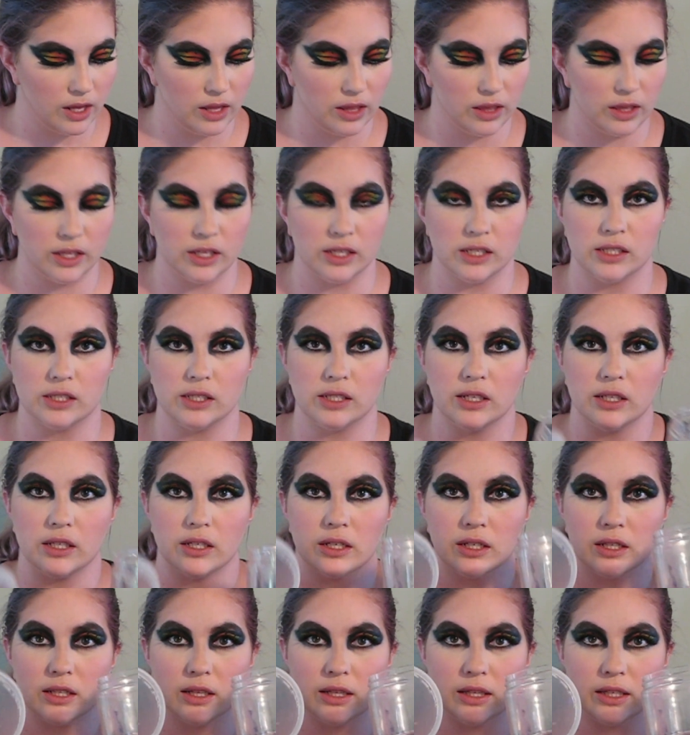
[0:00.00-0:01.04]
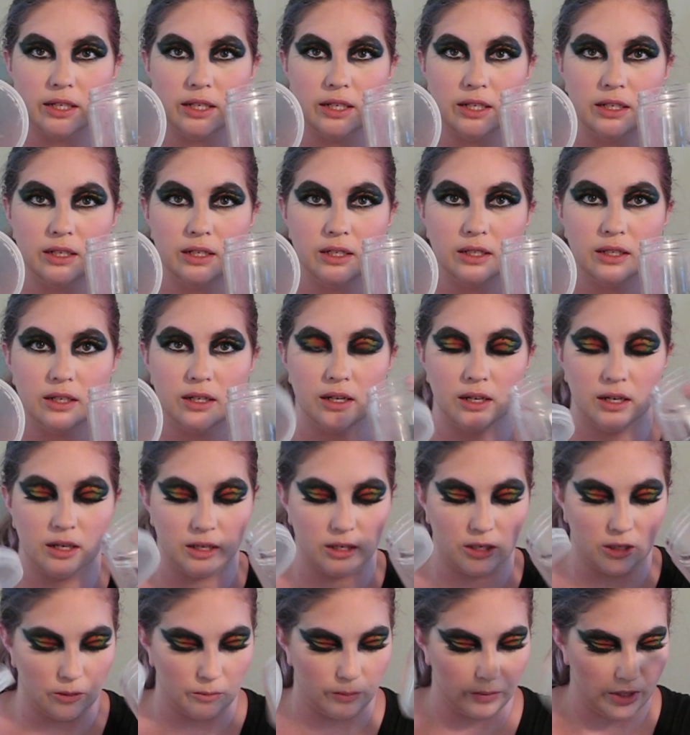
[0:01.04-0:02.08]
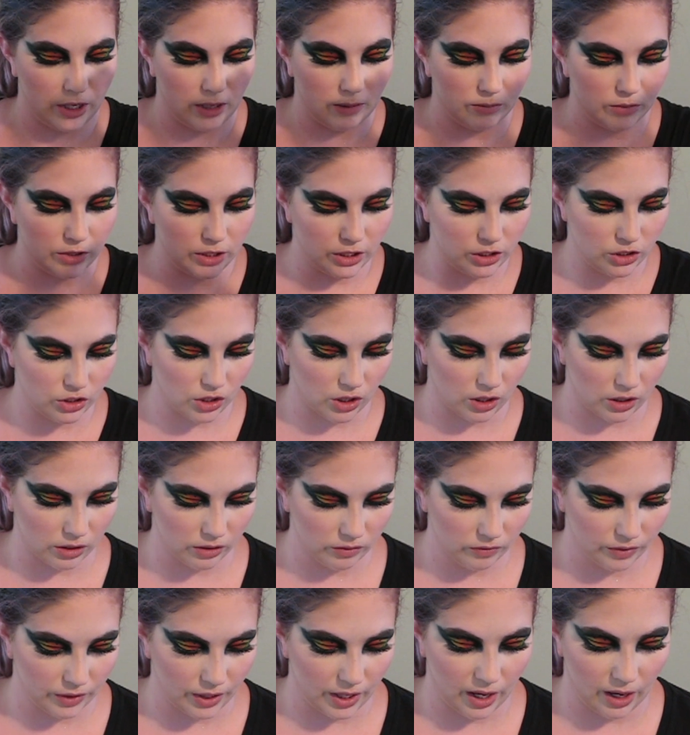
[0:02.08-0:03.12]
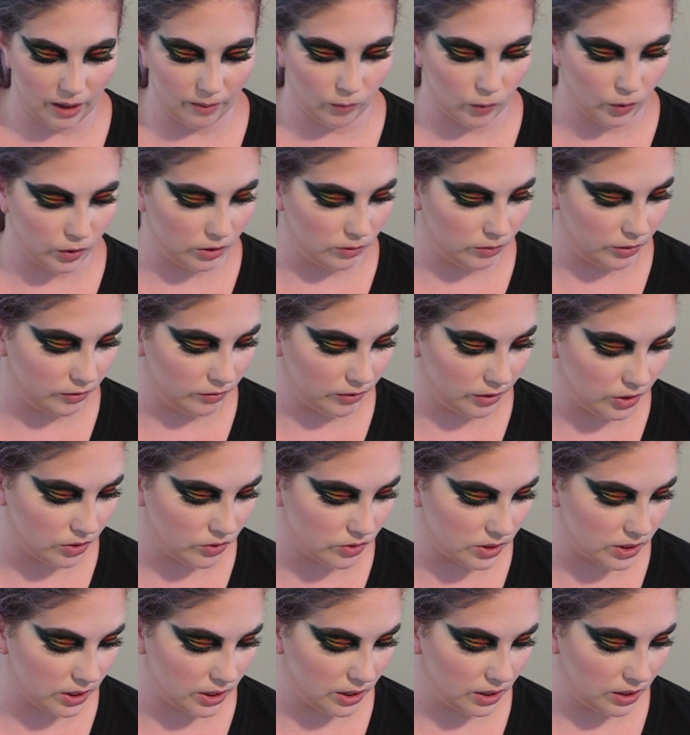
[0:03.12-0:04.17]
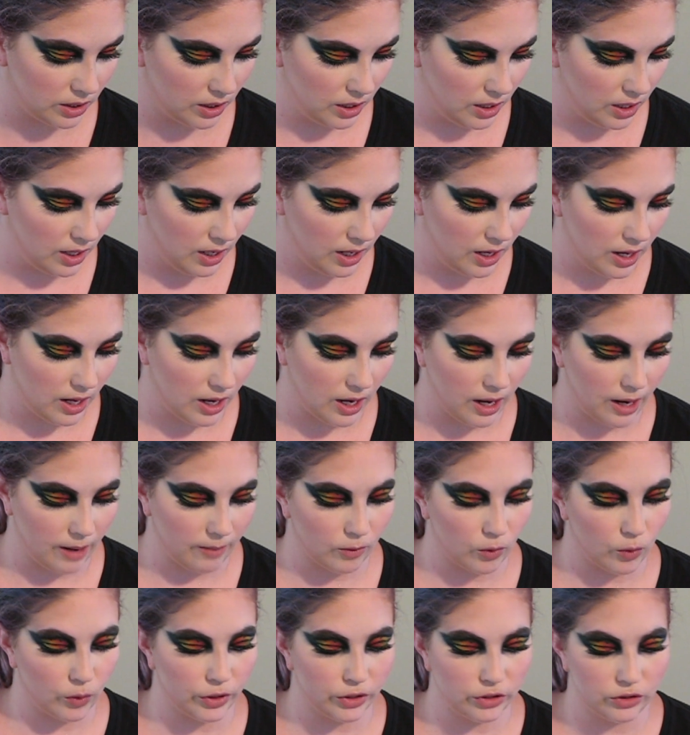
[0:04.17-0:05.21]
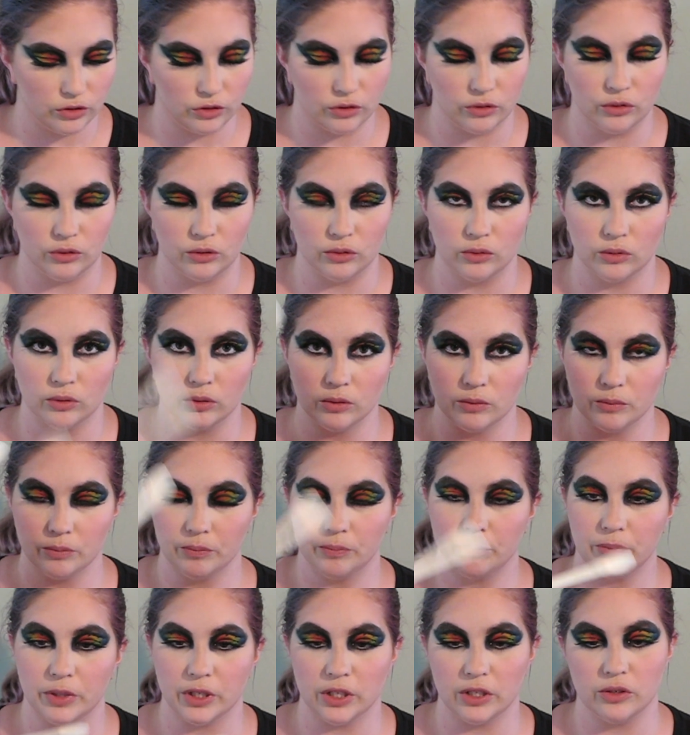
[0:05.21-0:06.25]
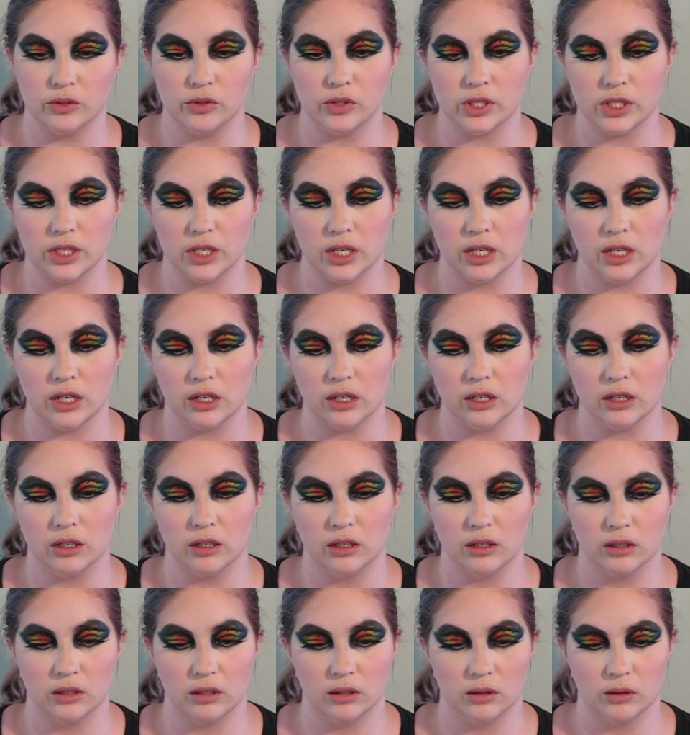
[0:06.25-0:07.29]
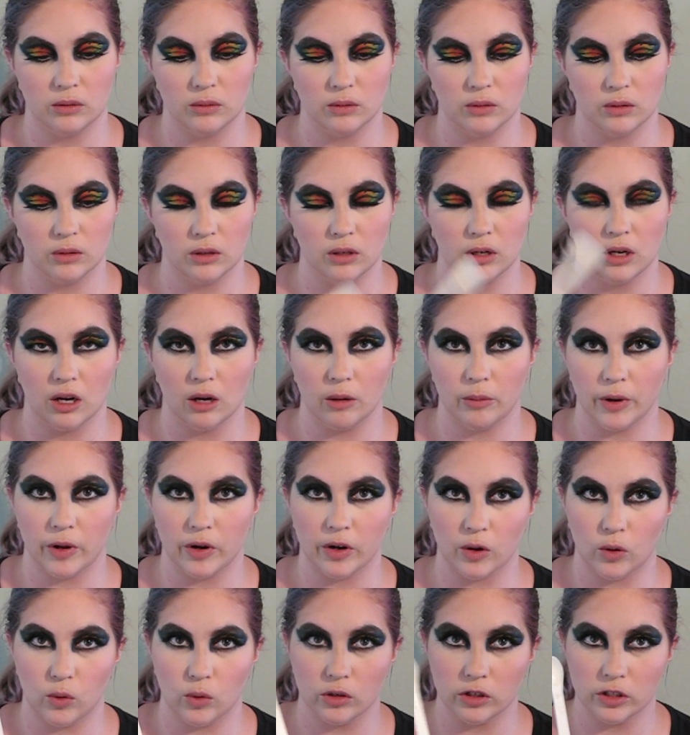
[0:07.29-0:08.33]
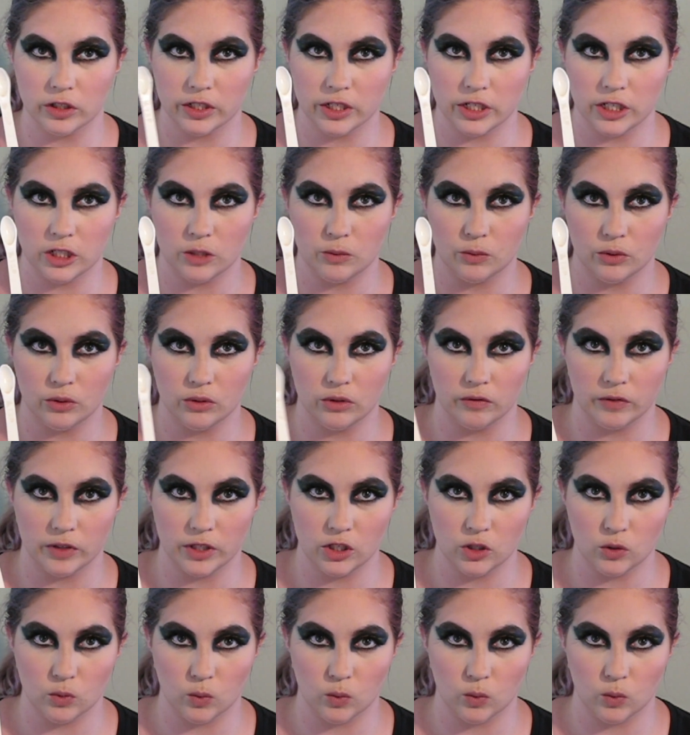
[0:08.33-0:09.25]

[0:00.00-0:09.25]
this clean the jar that I'm going to jar that I'm going to be reusing to be used be using a teaspoon of each one teaspoon of each